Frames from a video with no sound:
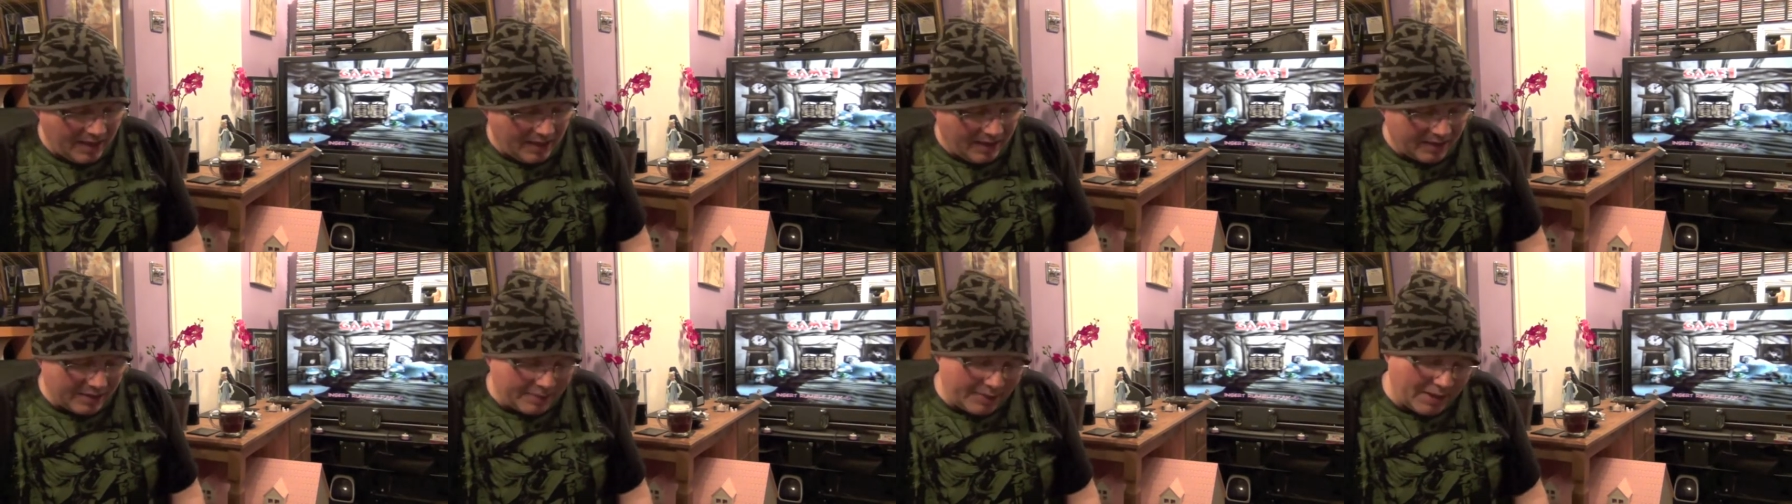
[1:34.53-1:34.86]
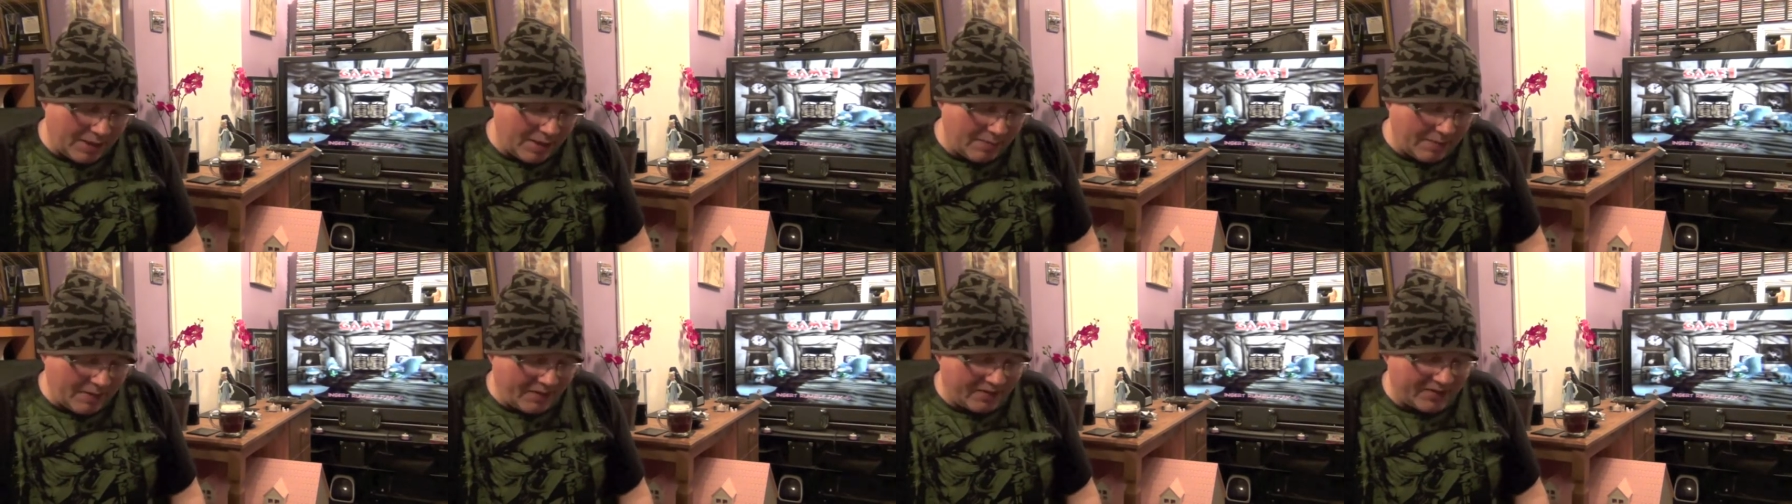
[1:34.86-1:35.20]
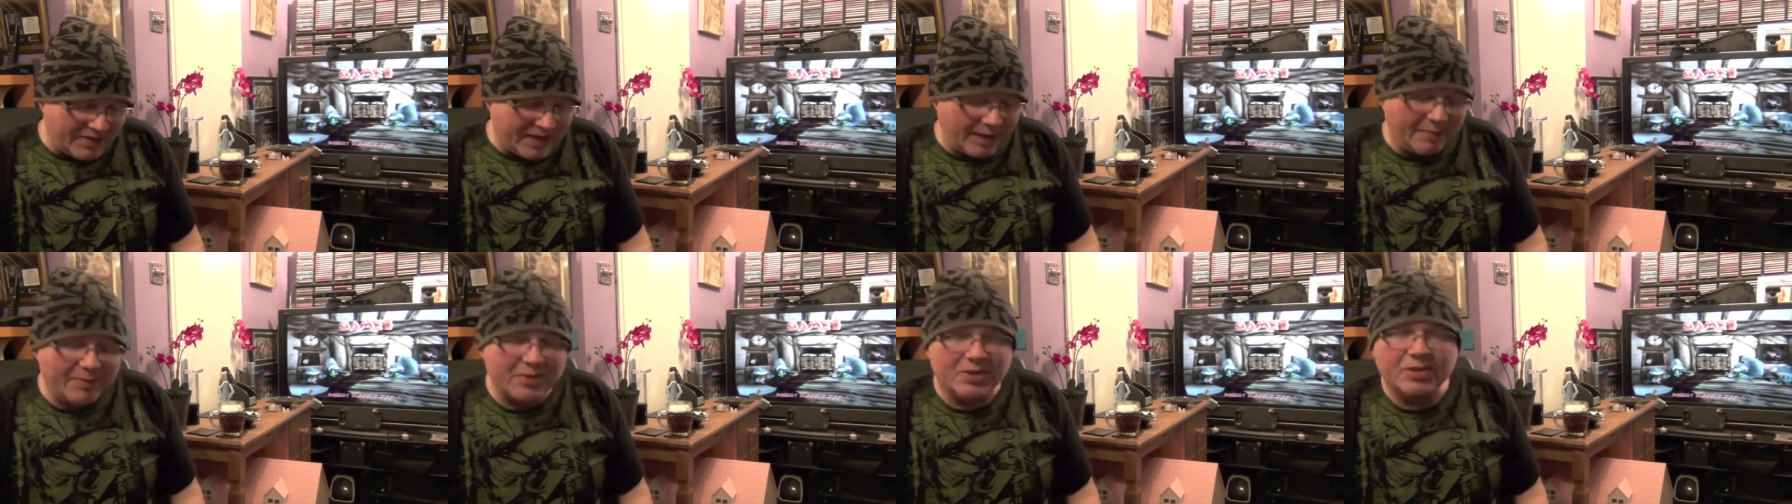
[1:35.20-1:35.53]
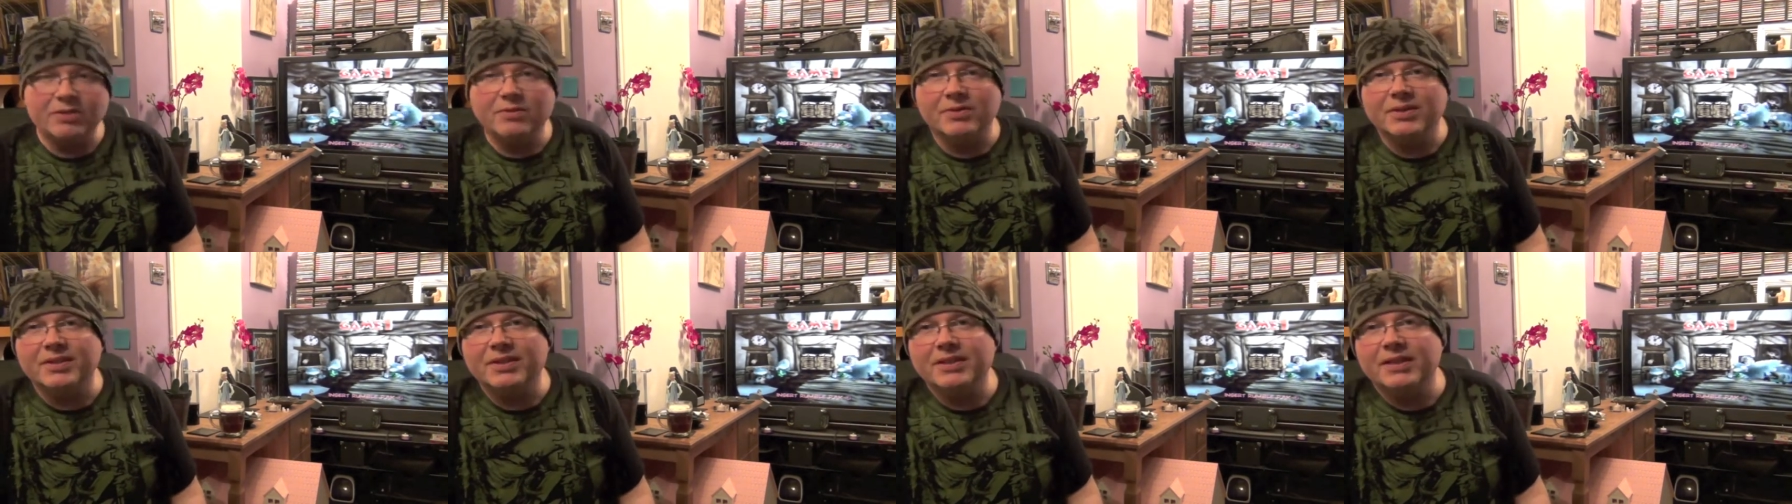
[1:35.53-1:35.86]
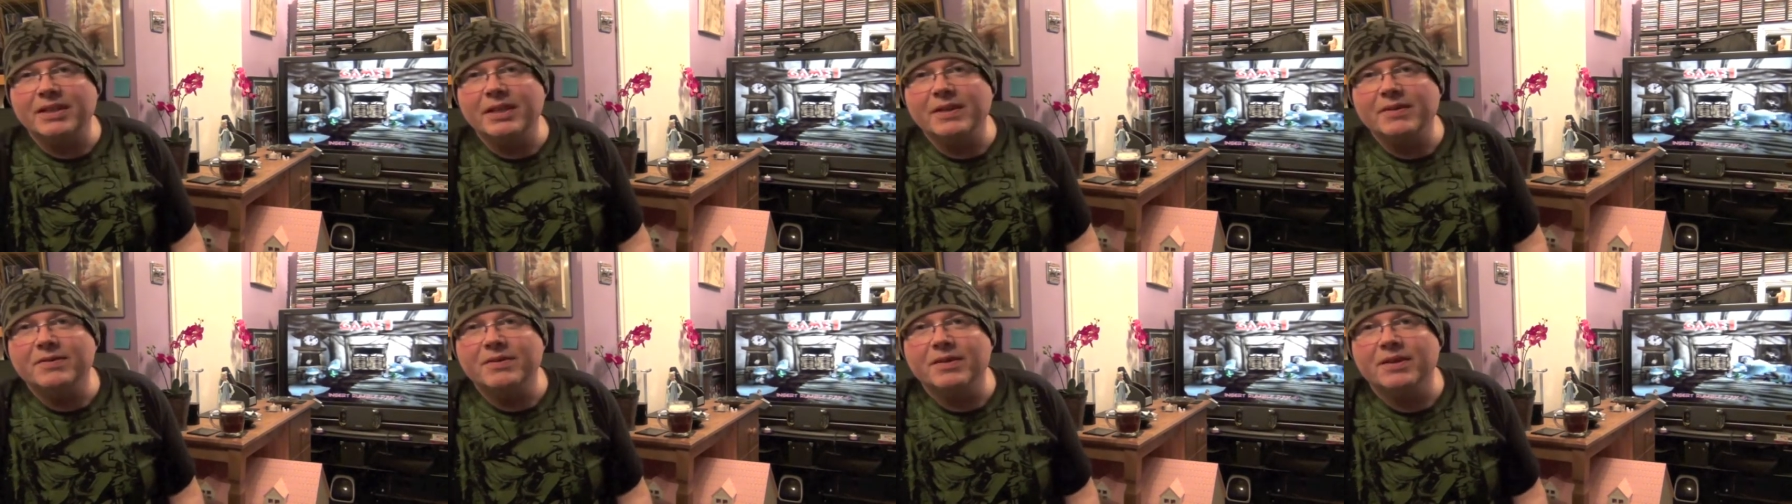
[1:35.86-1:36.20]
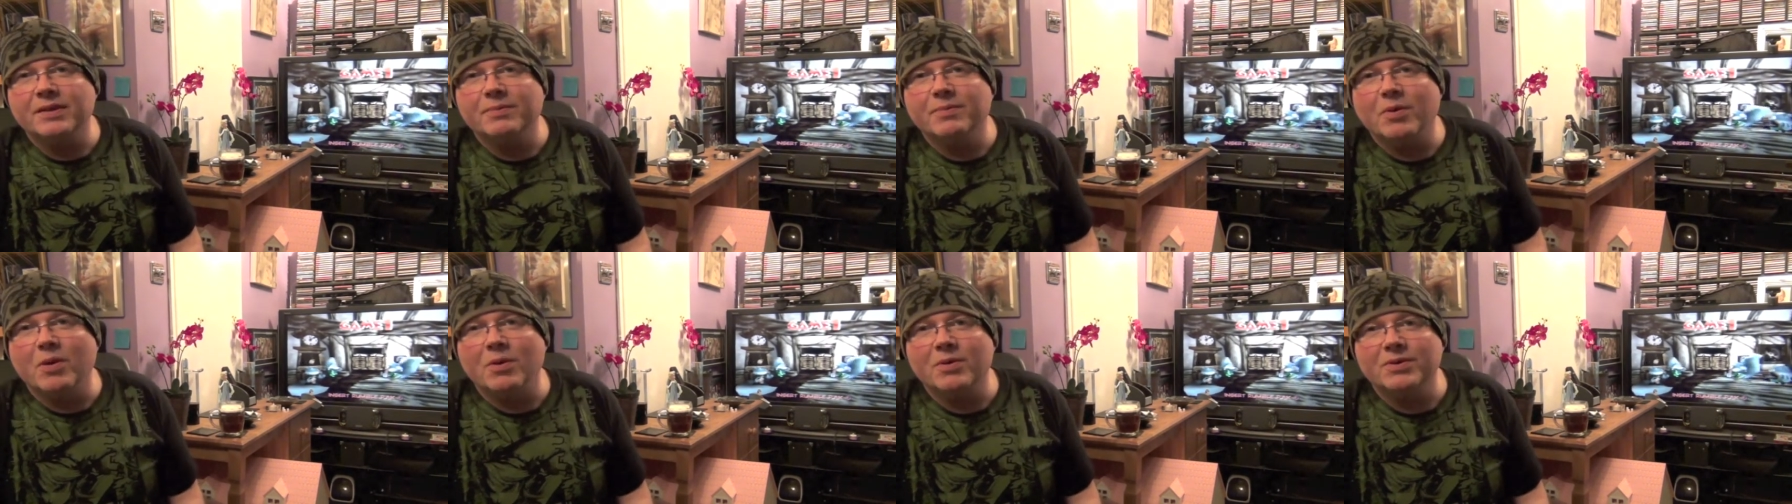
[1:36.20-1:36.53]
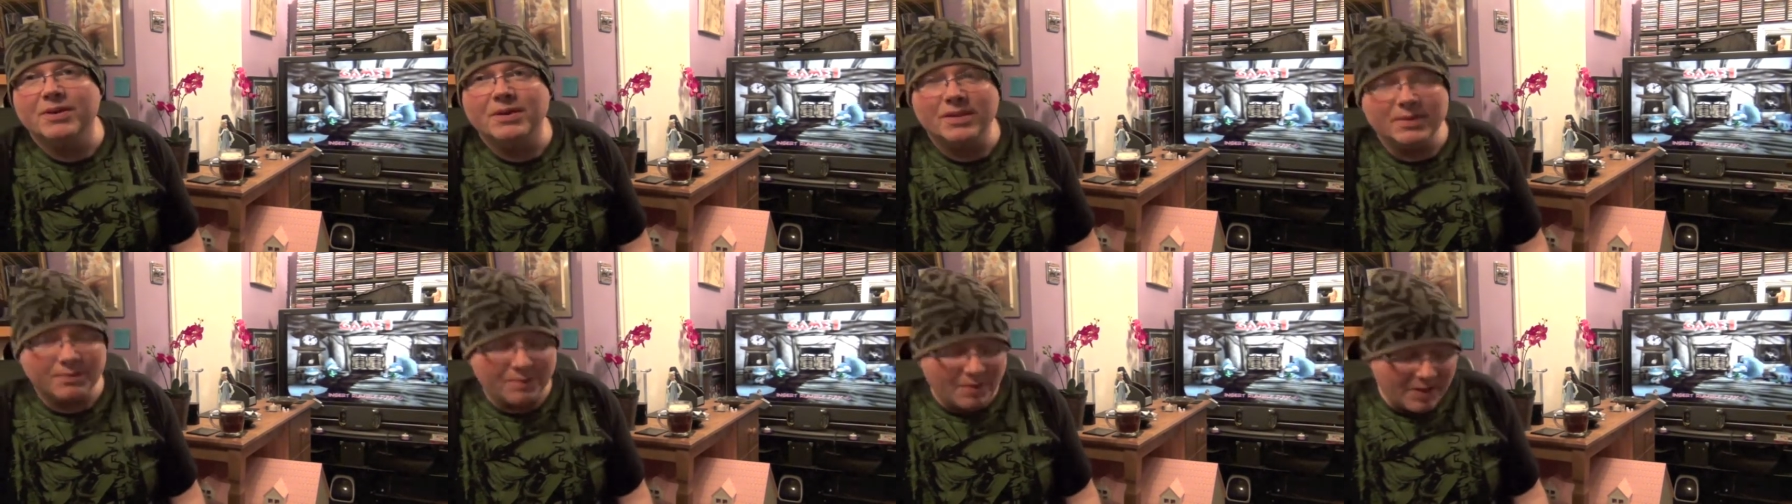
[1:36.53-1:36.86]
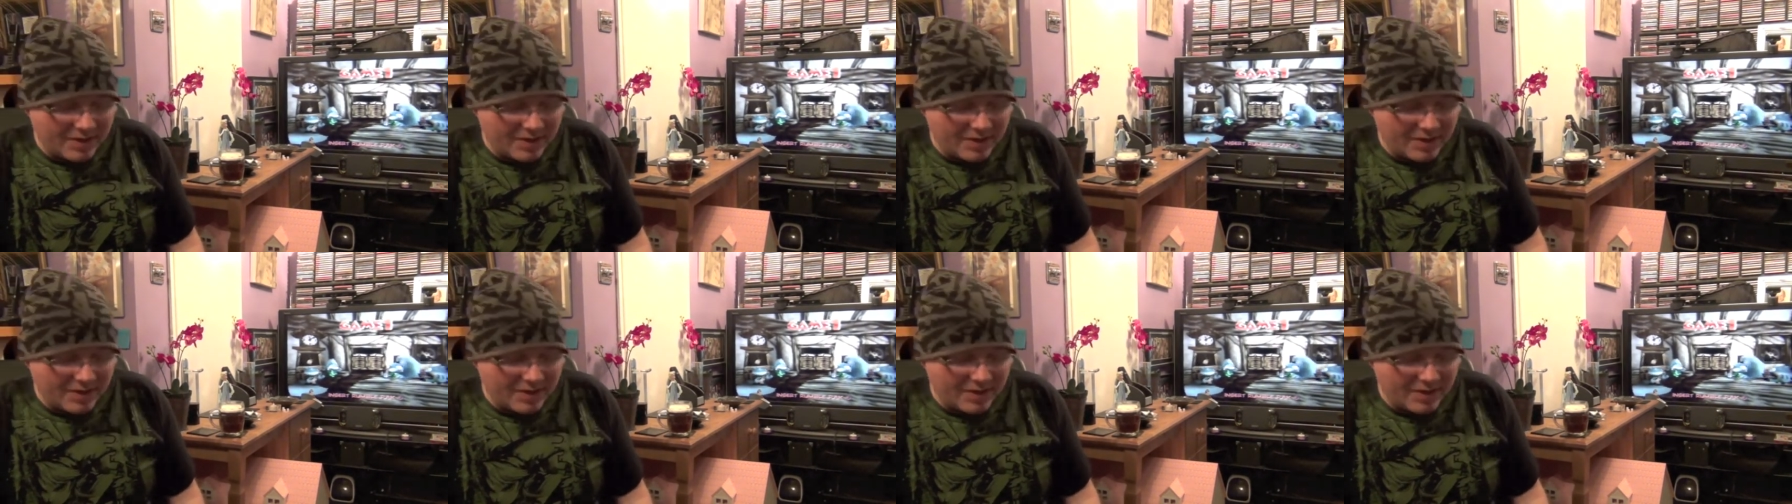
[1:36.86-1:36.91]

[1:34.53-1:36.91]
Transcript: There's a little bit of damage to the sleeves and the boxes,